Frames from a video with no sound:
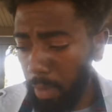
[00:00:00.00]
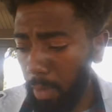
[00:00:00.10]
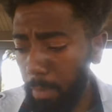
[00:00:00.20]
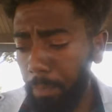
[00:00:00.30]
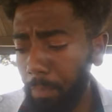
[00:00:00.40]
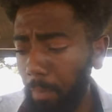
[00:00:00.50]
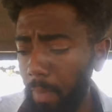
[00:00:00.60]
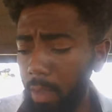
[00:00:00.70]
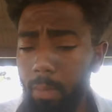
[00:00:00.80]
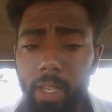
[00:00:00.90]
Um,
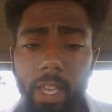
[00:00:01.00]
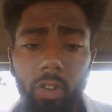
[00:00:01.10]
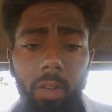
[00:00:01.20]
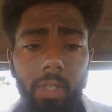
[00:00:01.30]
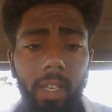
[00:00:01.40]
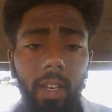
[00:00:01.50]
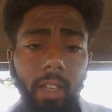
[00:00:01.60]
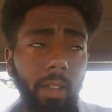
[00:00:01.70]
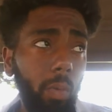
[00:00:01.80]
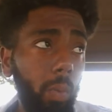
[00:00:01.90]
yeah, you know what I'm saying?
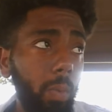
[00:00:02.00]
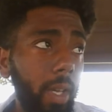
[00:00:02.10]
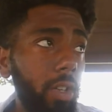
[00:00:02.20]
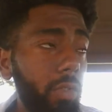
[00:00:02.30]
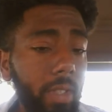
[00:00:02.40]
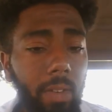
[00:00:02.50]
Like, it'll